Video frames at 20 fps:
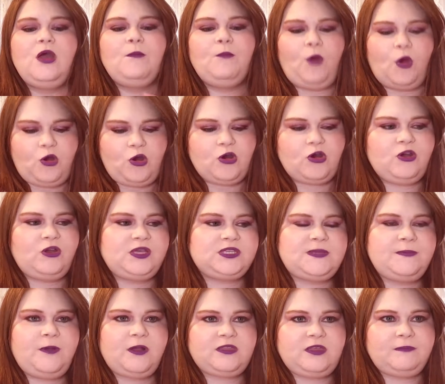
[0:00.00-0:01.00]
Broken Girl is
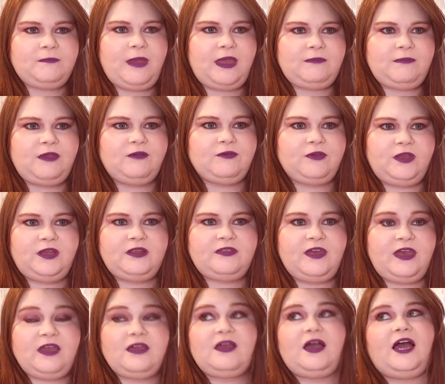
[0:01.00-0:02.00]
the book that made me really
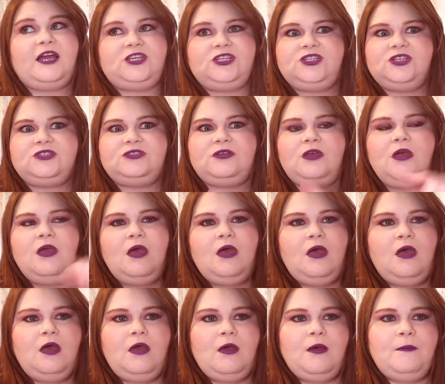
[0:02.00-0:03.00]
think I should just
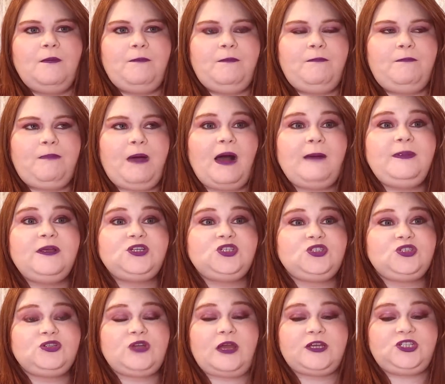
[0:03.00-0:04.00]

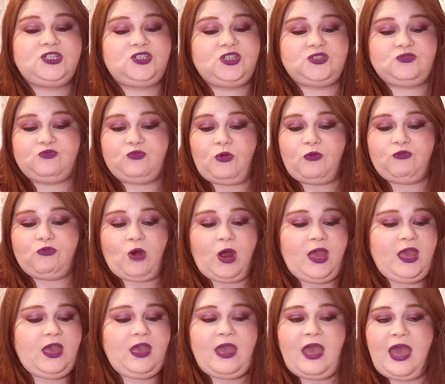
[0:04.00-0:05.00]
publish, I should just
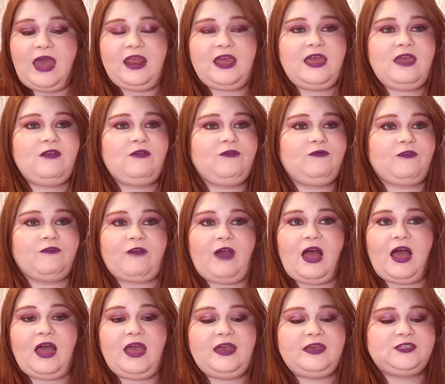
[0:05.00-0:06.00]
write, edit,
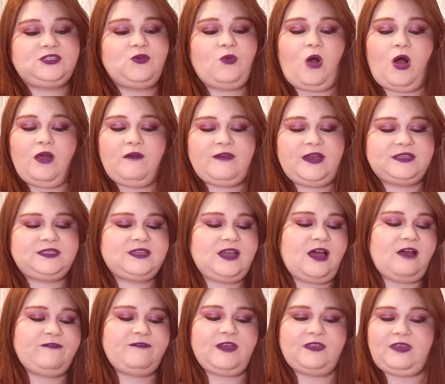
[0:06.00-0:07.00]
revise, do all of that
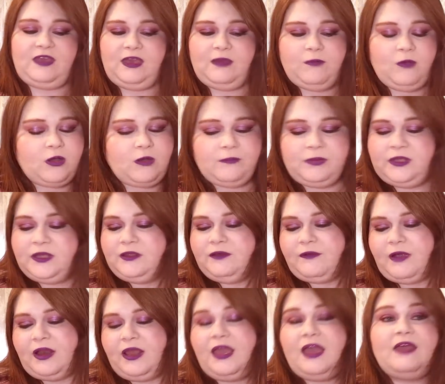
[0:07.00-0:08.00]
stuff, get the ebook completely
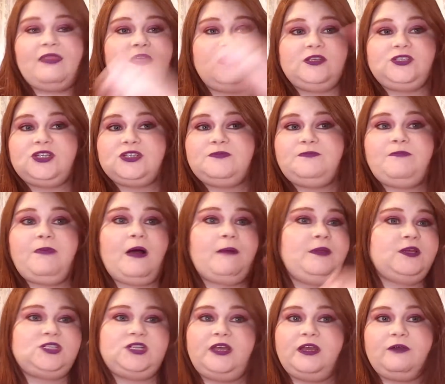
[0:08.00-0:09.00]
ready, and then just
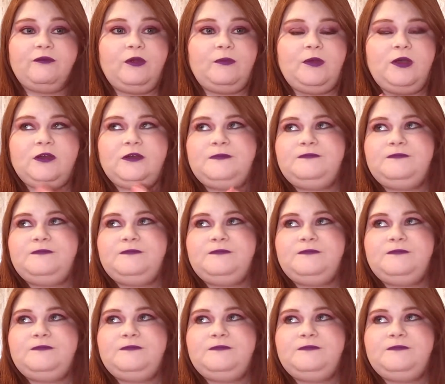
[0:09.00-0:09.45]
publish it like a real book.